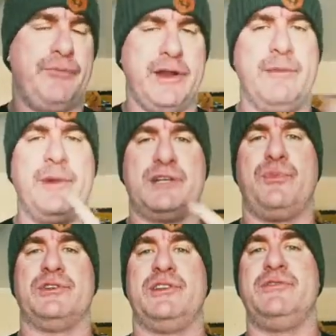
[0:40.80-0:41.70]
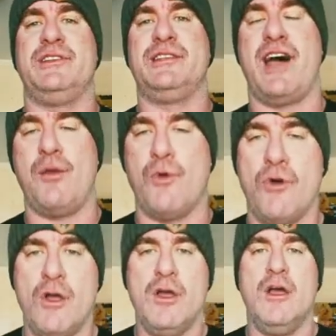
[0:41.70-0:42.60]
don't bring much positive to the table
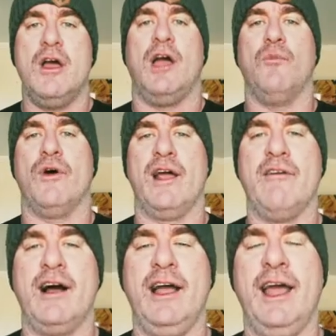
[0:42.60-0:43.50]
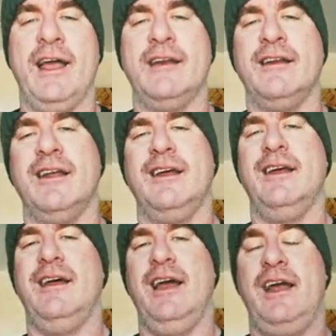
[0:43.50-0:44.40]
and whatever.
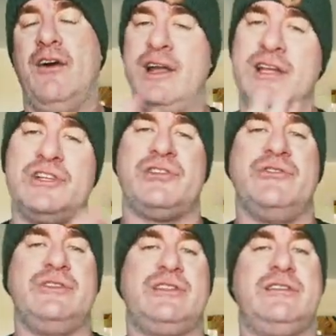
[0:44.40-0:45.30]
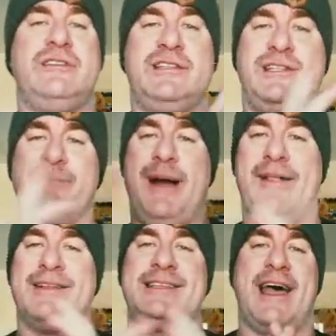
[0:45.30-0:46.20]
And I can choose to
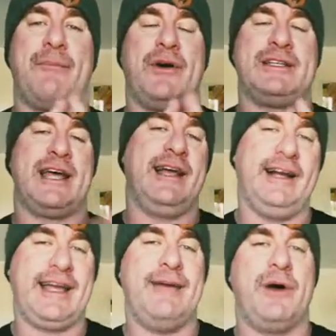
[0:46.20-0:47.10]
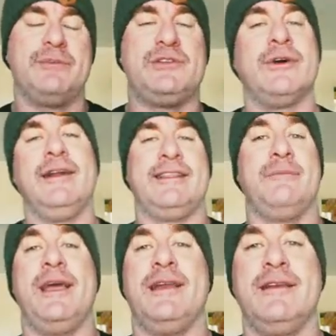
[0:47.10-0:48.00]
balance that by saying, okay, I'm still going to let
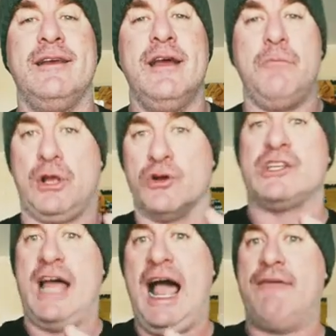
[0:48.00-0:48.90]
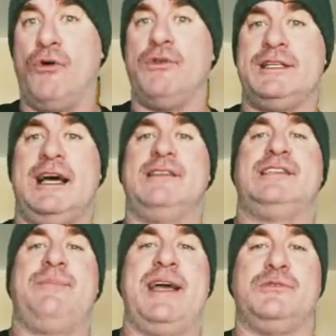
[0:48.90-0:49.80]
them in because I have all this other
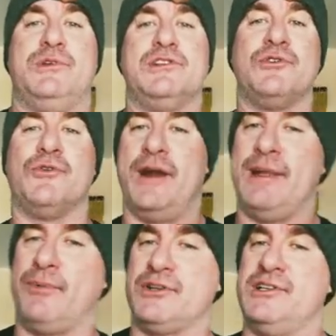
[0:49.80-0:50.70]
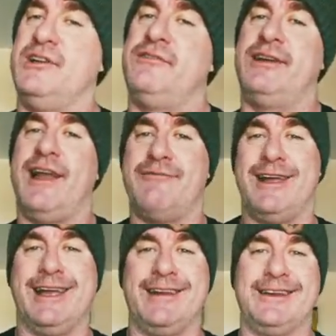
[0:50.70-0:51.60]
space which is already positive and
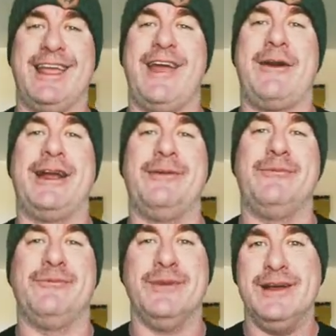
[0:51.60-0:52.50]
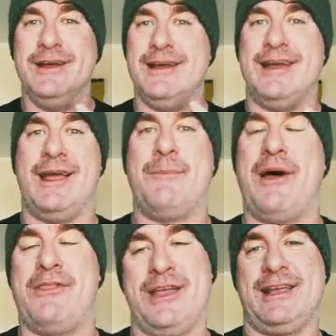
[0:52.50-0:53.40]
loving and caring and
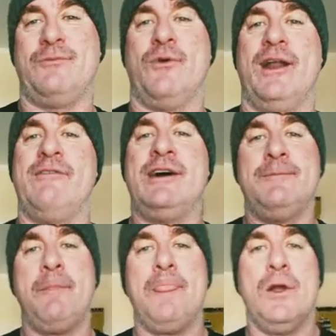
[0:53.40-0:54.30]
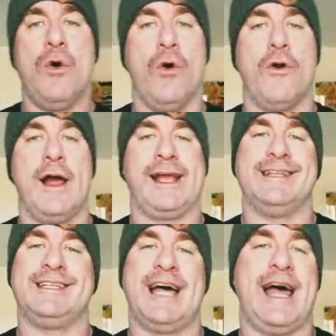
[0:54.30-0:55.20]
empathic and whatever. Or I
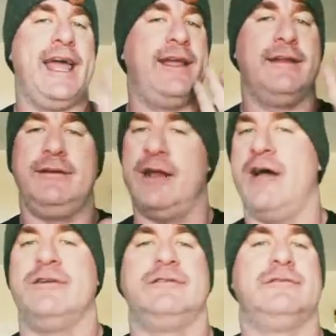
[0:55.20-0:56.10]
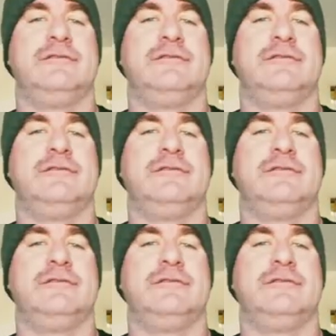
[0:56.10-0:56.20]
can say, no,